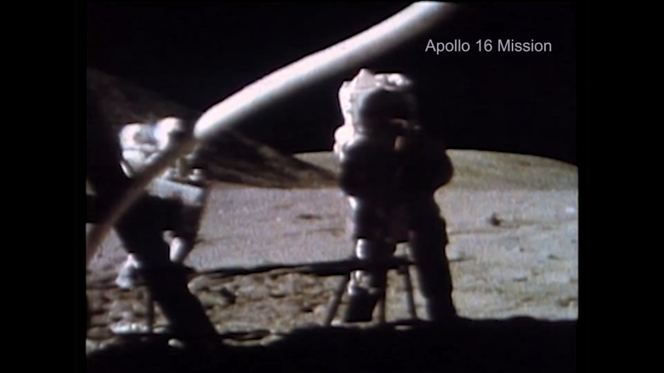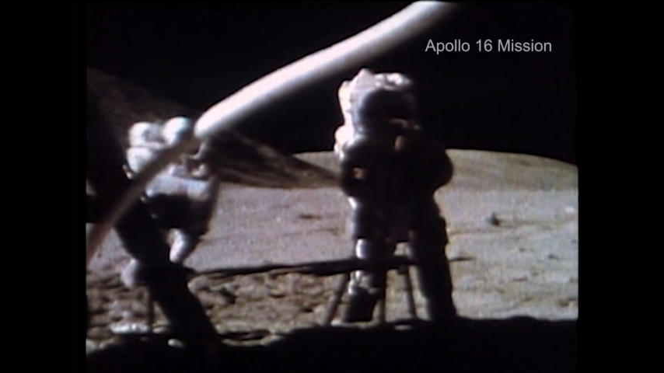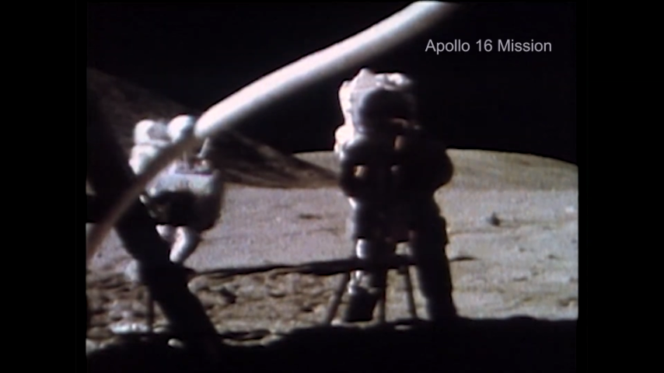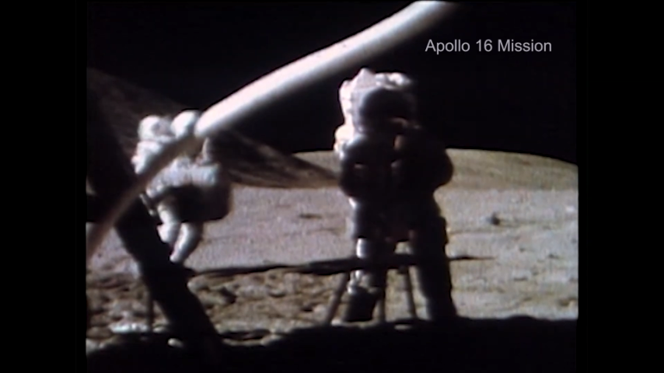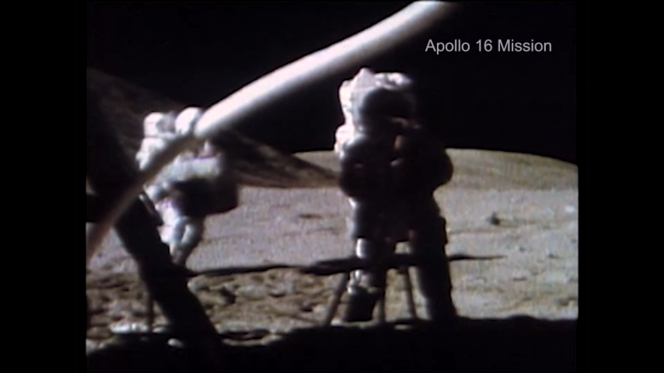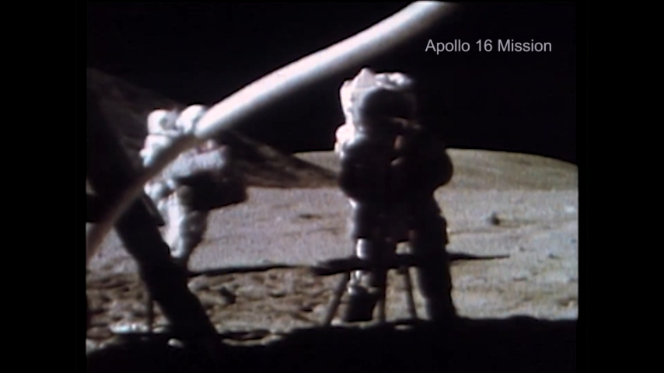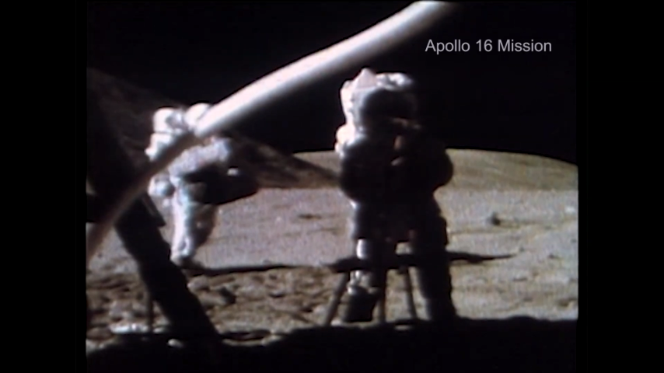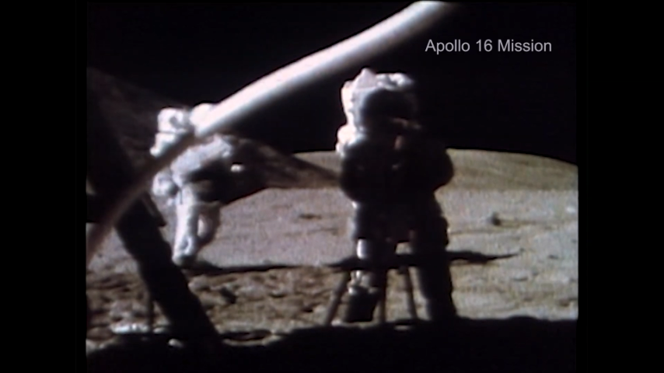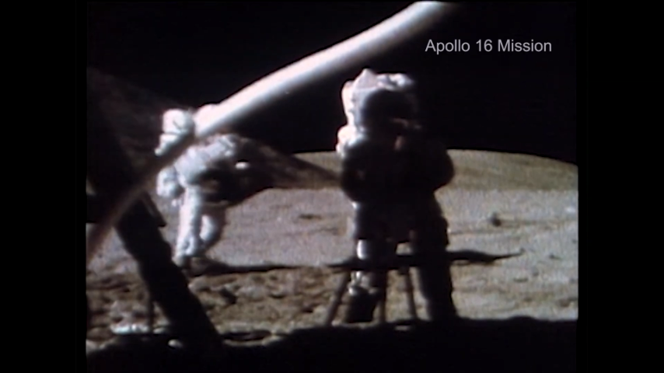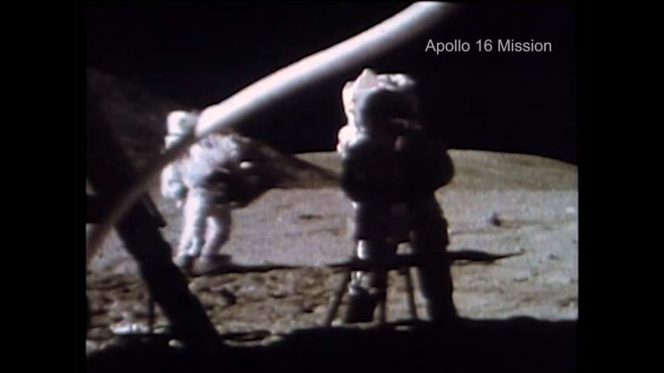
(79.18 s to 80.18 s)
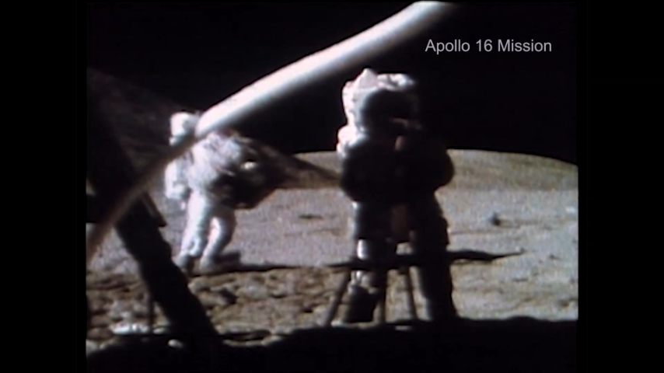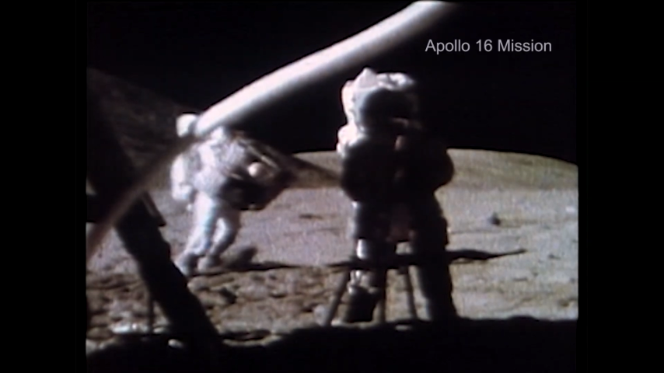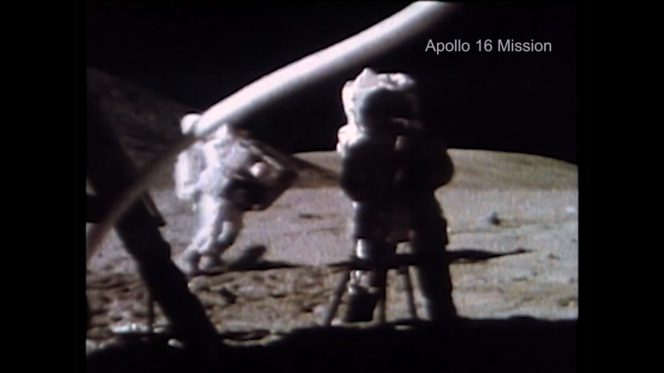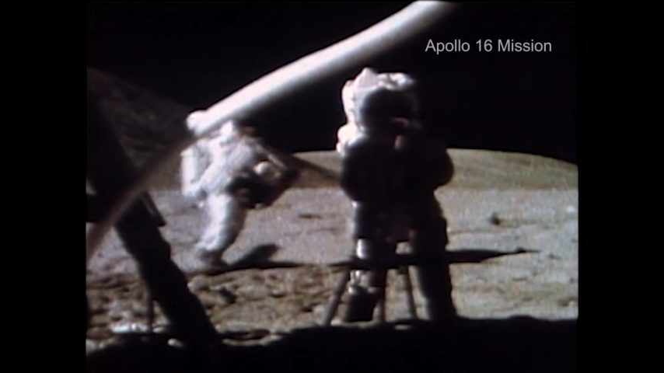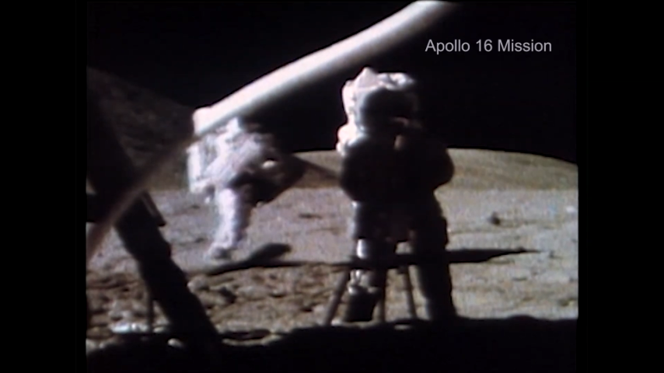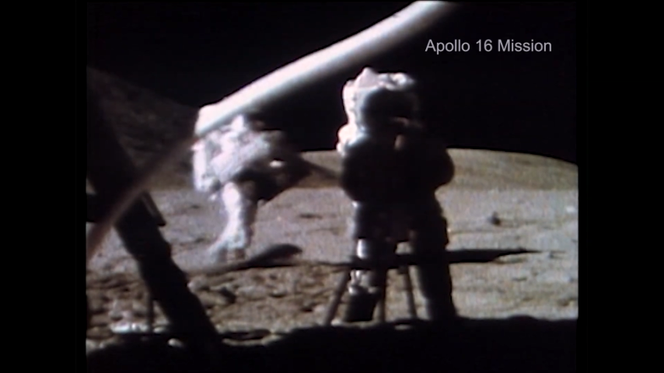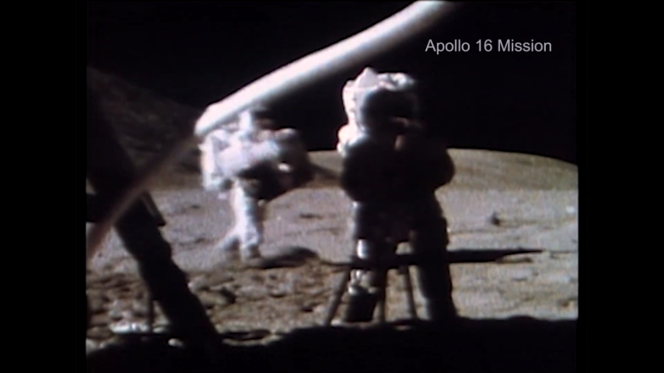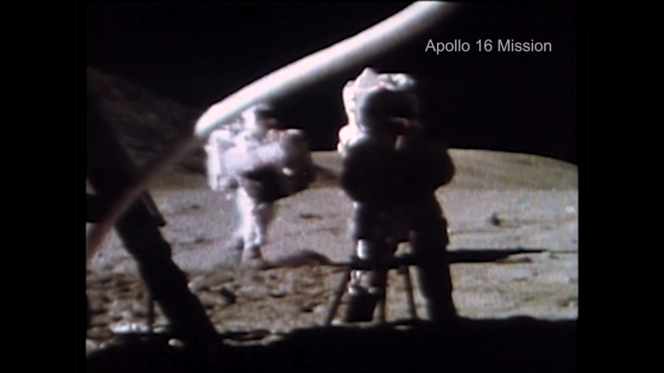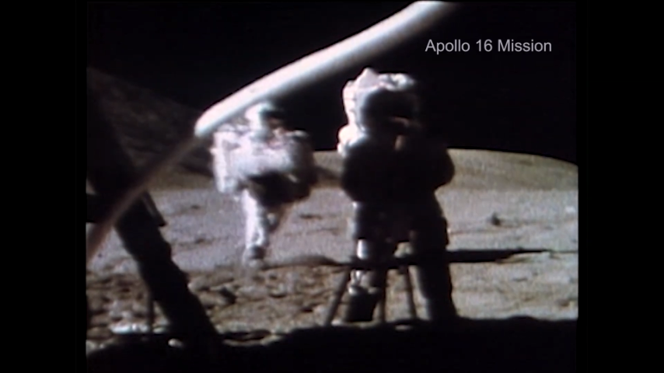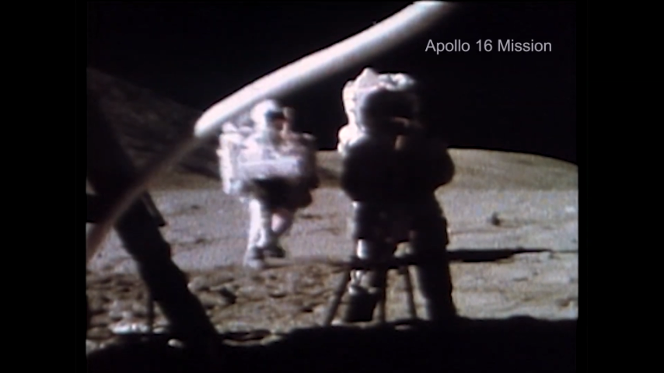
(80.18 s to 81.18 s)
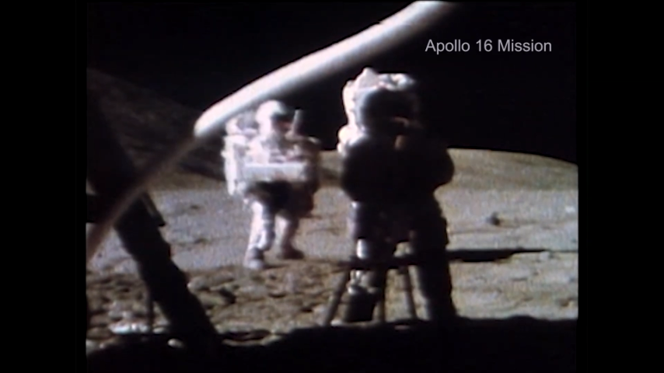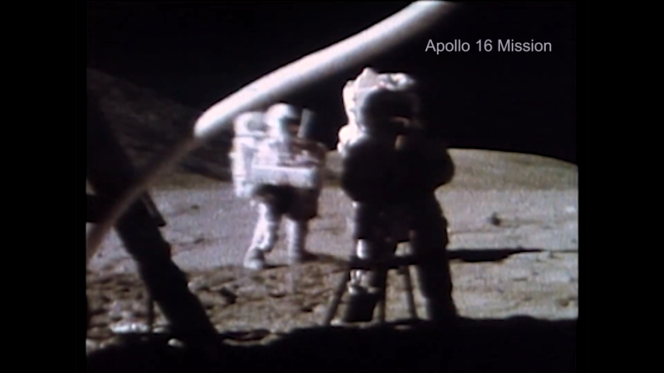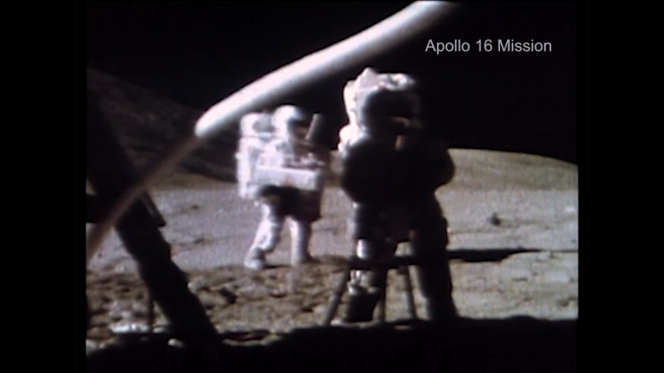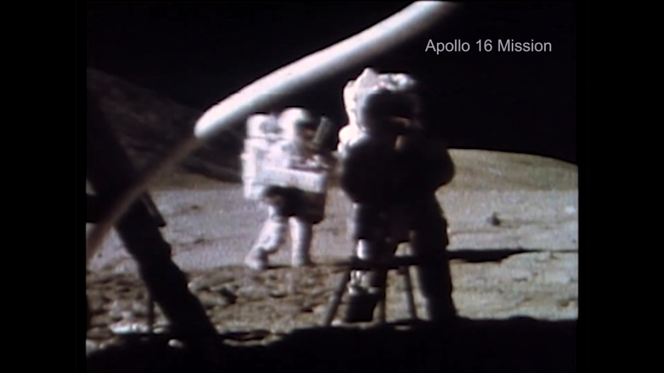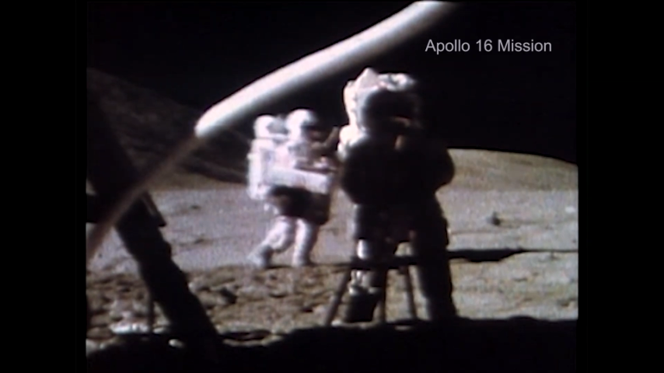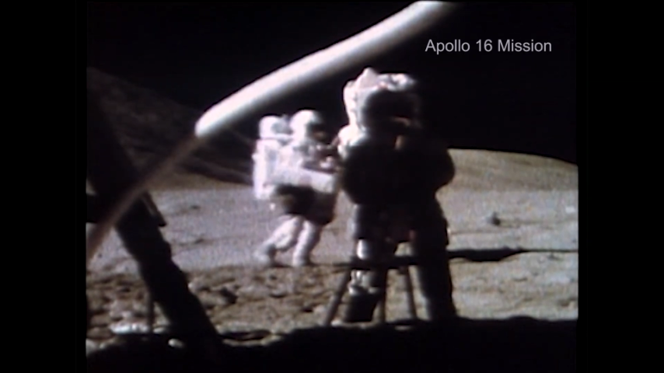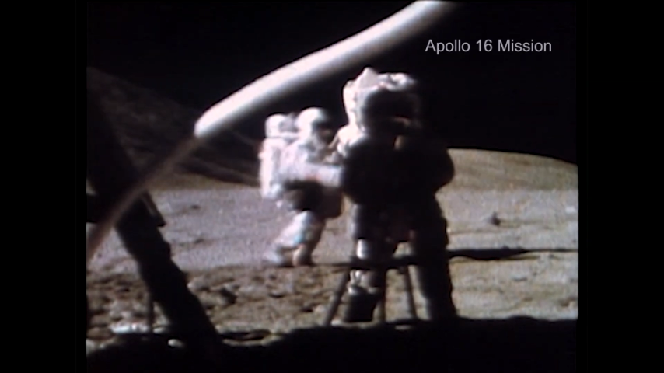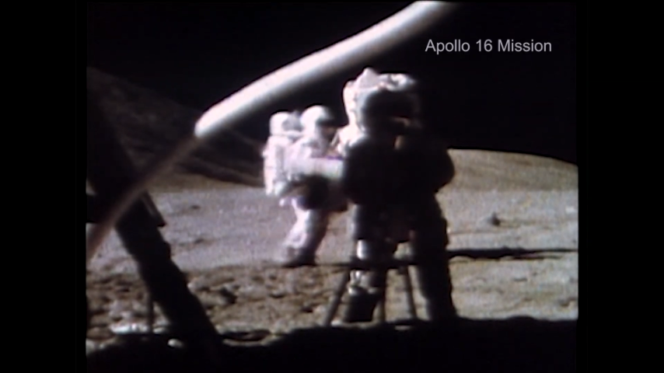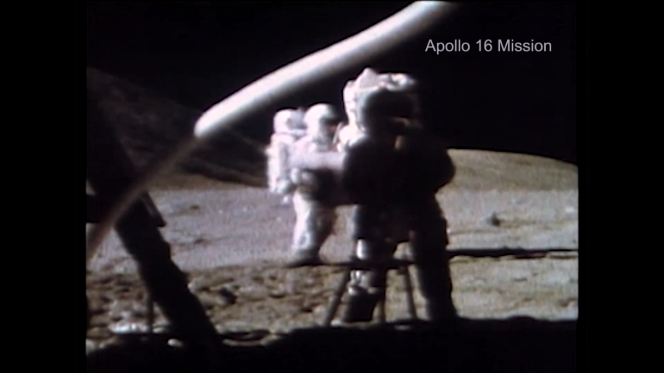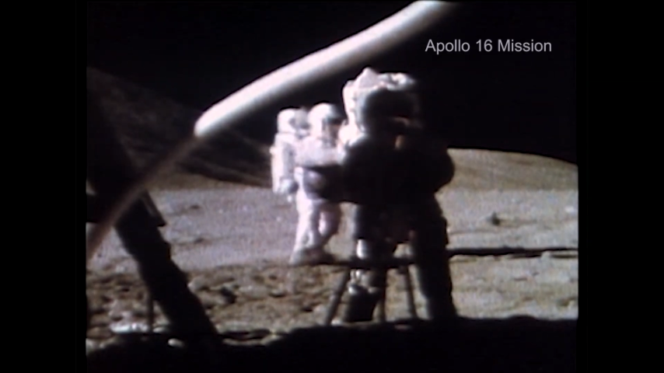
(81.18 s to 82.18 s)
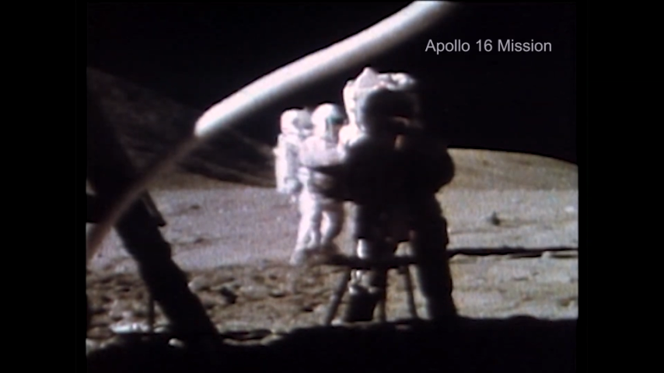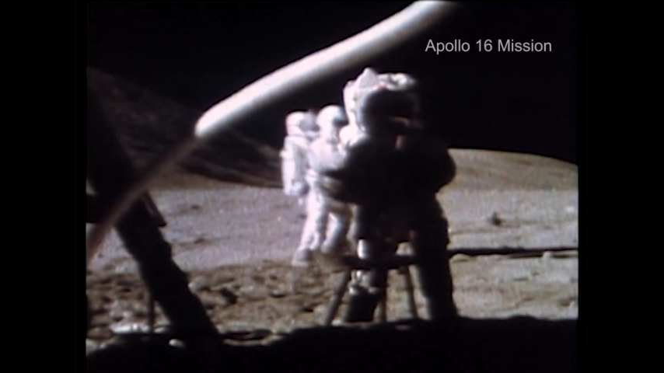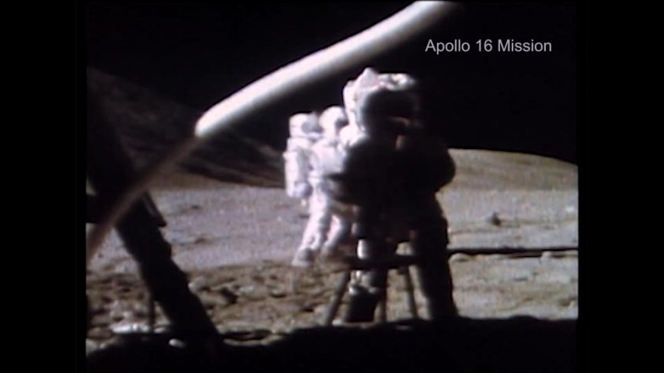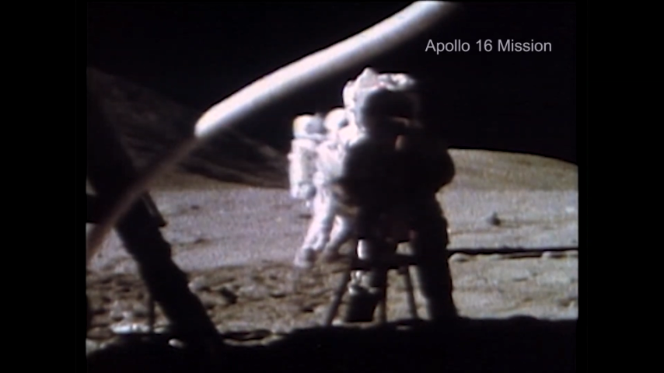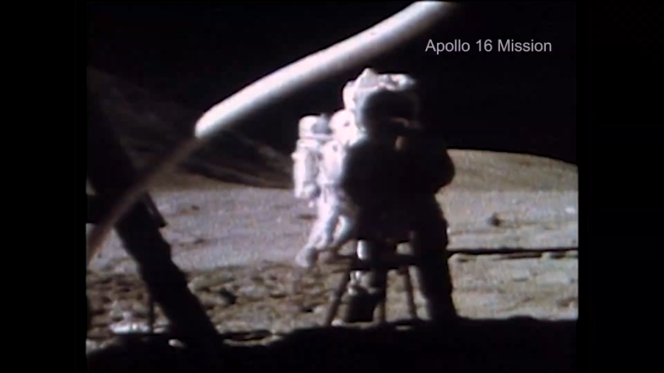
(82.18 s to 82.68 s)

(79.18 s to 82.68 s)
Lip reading: [unreadable: no face in view]